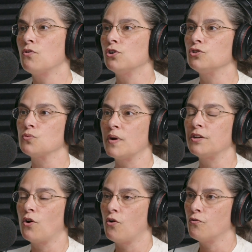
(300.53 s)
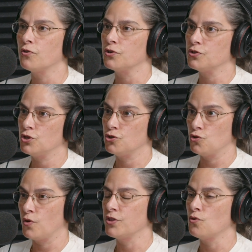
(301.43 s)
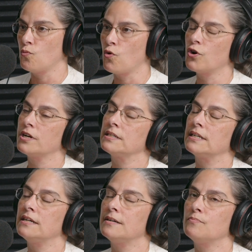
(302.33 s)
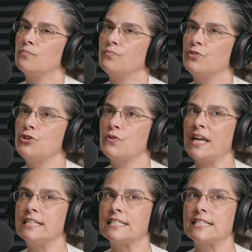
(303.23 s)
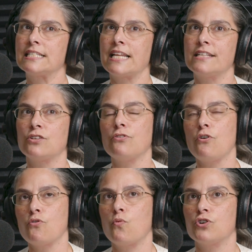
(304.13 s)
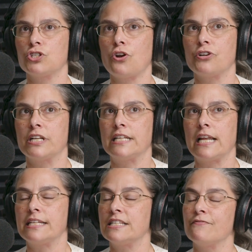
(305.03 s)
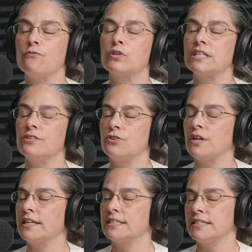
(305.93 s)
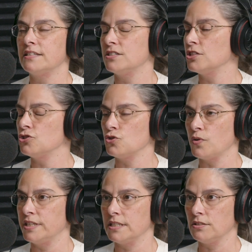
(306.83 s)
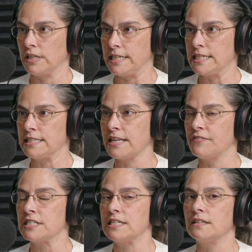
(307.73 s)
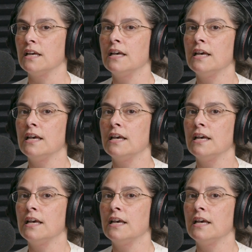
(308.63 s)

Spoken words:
Girls went over to join the war. The United States, although the war started in 1914, the United States didn't join until 1917.